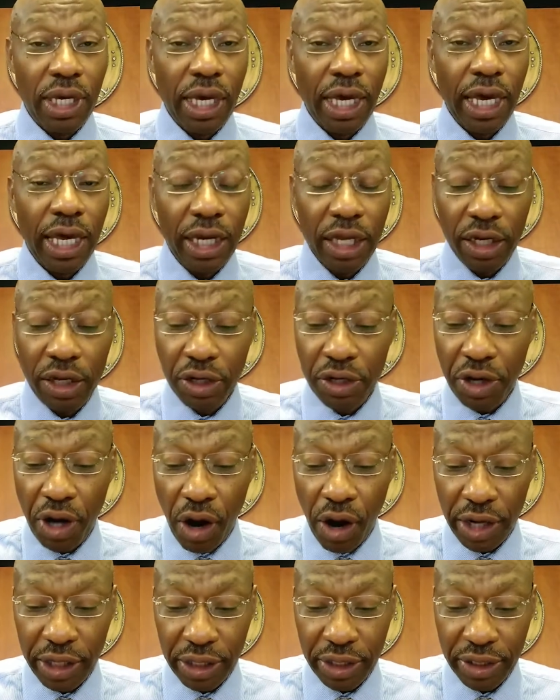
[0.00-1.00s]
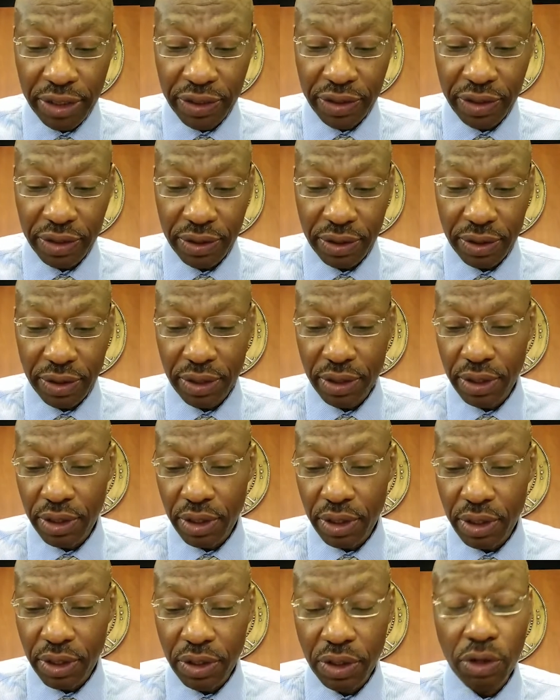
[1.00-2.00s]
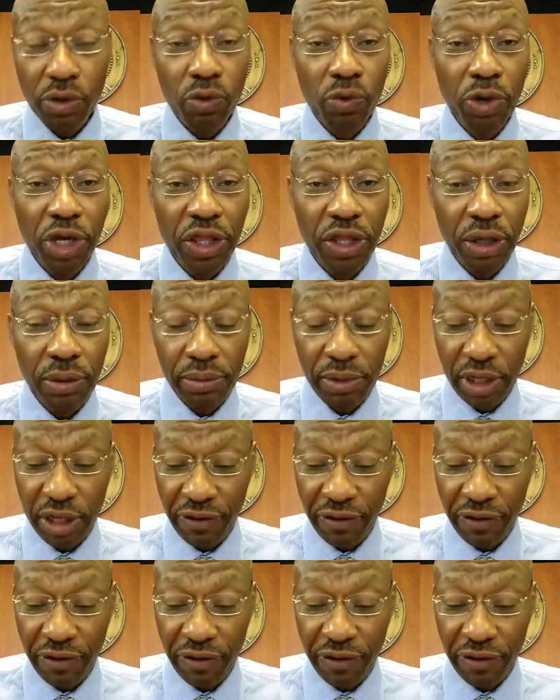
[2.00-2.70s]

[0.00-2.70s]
And in the darkness, the rhythm